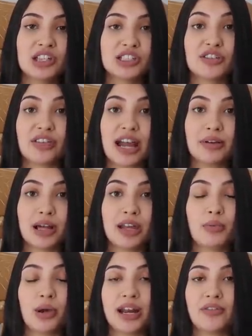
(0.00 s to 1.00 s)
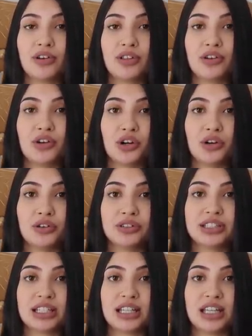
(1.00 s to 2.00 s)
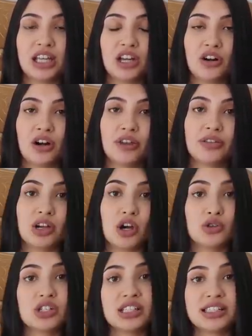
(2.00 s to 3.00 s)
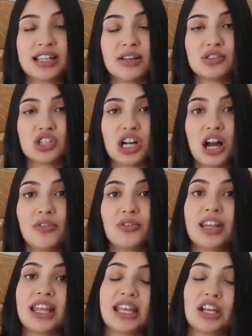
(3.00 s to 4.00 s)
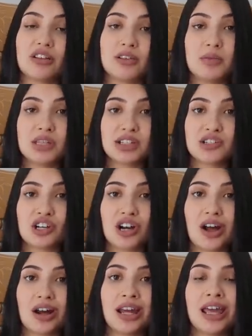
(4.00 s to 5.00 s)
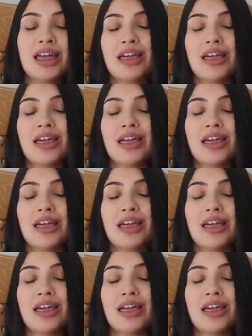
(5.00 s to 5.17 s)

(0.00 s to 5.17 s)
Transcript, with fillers: so that way whenever the girls hear the ocean sounds shut off and they hear the music turn on